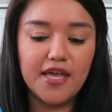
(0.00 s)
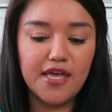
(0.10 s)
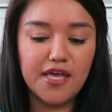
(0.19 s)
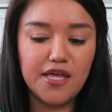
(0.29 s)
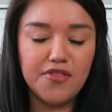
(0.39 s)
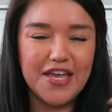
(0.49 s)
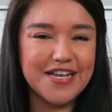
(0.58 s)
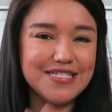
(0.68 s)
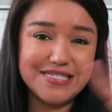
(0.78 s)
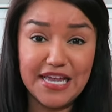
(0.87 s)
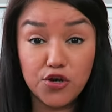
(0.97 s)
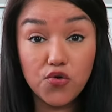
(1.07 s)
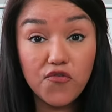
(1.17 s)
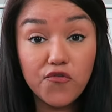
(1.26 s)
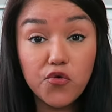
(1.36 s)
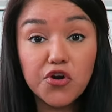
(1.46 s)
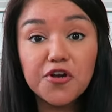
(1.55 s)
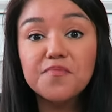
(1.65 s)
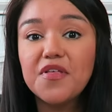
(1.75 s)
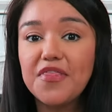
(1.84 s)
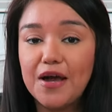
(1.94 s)
in like a sandal
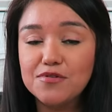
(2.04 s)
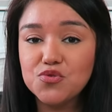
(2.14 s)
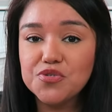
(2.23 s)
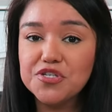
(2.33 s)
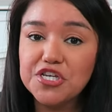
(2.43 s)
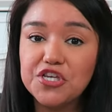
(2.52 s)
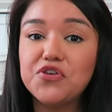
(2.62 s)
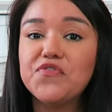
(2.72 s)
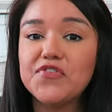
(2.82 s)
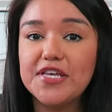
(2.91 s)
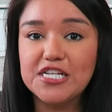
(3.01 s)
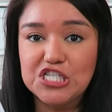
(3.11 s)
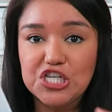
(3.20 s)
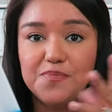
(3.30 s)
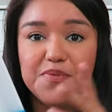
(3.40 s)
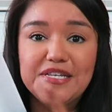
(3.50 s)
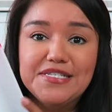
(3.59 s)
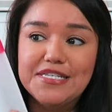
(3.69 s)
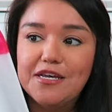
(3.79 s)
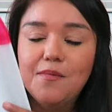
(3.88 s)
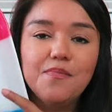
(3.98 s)
form. That was really cute for like chip and
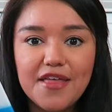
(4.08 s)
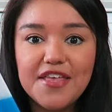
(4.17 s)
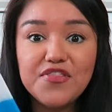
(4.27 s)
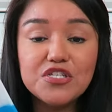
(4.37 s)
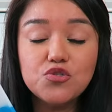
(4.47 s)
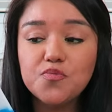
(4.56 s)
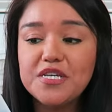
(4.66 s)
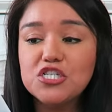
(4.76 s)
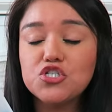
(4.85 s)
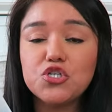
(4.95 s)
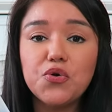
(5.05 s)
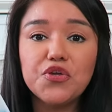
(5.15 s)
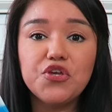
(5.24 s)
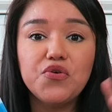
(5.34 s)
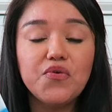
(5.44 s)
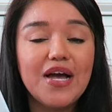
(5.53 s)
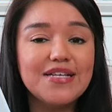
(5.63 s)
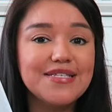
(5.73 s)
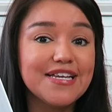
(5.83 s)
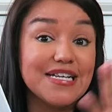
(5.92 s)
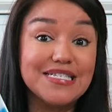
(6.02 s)
dip. I think this will be so cute as
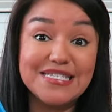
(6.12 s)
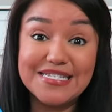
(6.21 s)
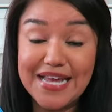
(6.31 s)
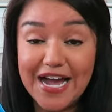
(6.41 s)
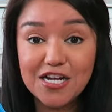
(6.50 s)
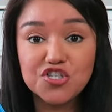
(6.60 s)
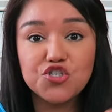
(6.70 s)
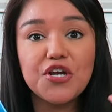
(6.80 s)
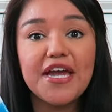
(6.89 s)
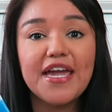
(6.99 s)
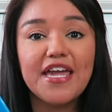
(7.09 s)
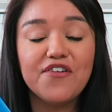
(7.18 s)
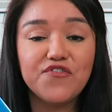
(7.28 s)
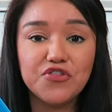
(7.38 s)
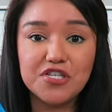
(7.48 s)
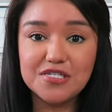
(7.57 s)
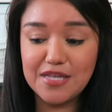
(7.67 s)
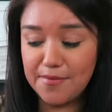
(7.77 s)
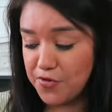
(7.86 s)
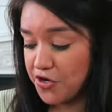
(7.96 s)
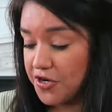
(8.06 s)
like a snack tray for the
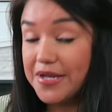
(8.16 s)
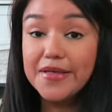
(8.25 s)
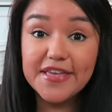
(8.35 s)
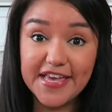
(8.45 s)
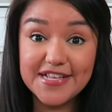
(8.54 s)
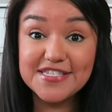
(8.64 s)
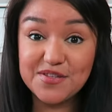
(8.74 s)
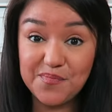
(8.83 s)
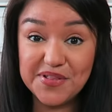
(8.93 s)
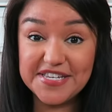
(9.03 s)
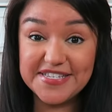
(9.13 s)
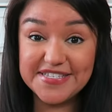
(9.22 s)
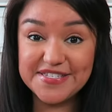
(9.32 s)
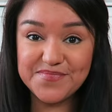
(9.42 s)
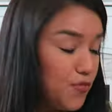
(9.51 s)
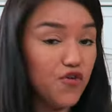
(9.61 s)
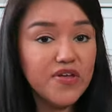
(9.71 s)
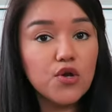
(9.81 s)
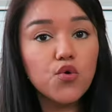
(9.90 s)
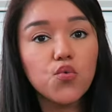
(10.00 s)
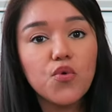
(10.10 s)
summer. Yes, please.
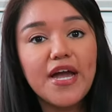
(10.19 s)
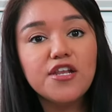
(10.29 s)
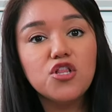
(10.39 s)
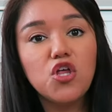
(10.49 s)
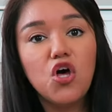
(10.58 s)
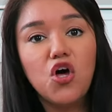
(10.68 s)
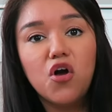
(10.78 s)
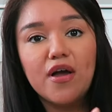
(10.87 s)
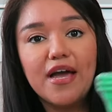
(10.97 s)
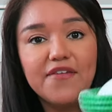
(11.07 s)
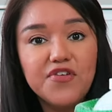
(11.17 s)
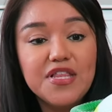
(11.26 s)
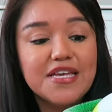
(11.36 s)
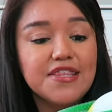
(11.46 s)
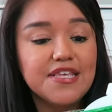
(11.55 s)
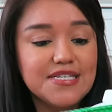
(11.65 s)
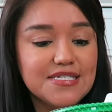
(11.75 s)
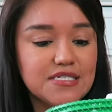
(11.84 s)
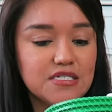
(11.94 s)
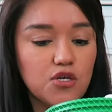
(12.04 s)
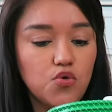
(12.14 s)
Moving right along, I feel like
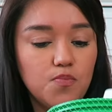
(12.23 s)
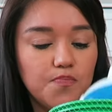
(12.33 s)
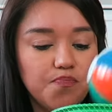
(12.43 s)
this, ooh,